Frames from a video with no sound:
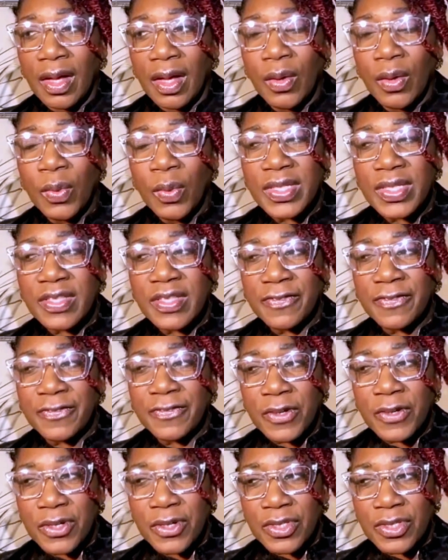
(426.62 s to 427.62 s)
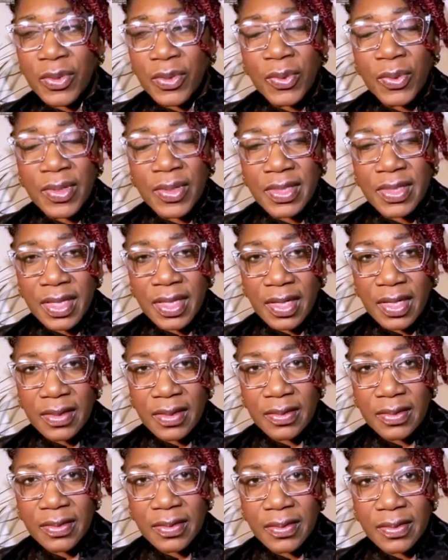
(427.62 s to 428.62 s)
who was the first author
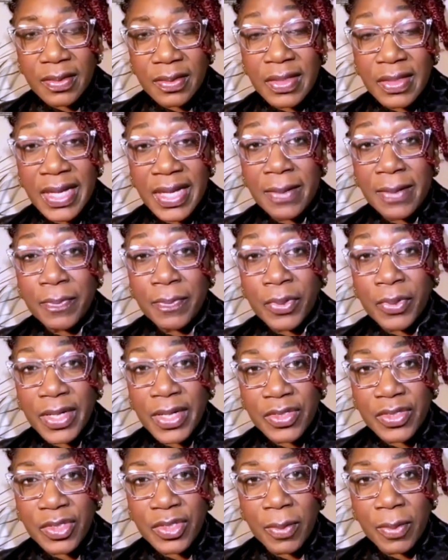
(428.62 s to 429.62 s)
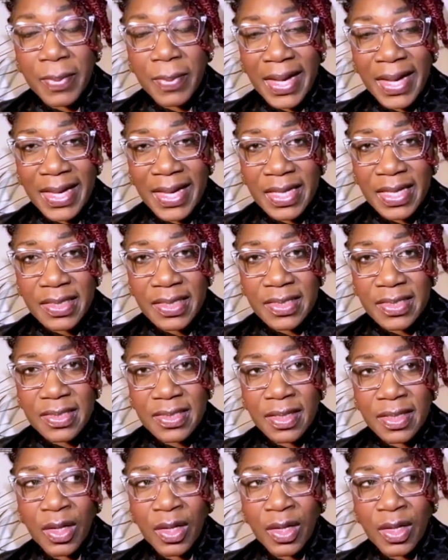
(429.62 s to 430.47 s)
that impressed your mind,